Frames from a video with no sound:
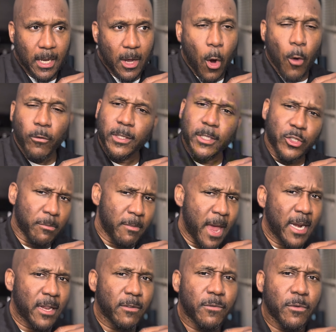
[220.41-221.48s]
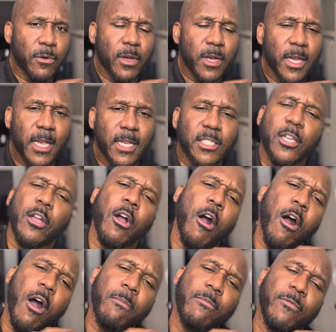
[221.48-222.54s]
overly dramatic voice,
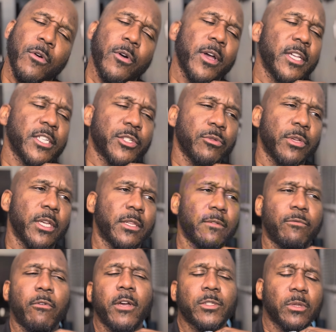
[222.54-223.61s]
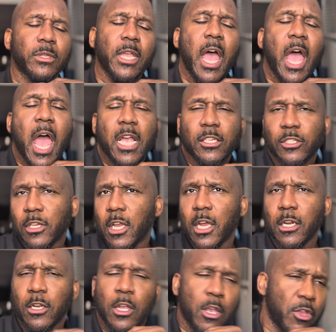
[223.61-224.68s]
calm voice. You'll get the voice with the accent.